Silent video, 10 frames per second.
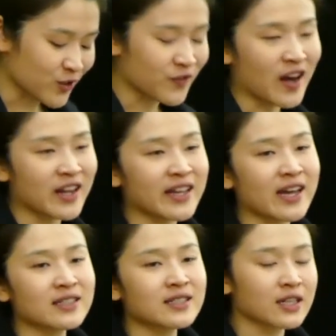to fight
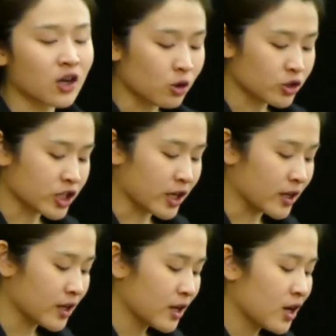against a
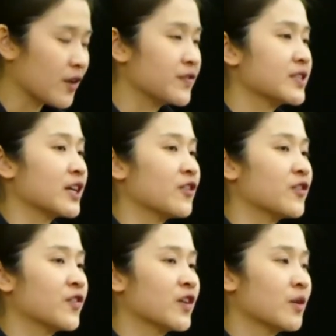culture of
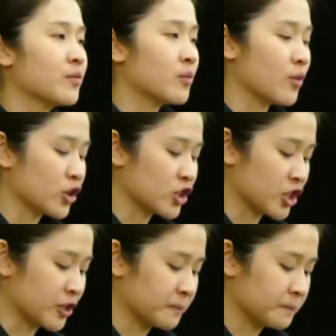
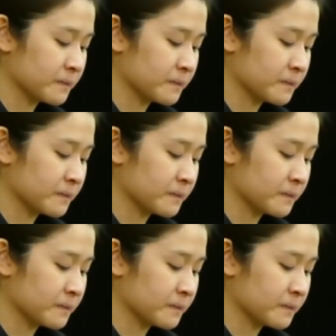self-promotion.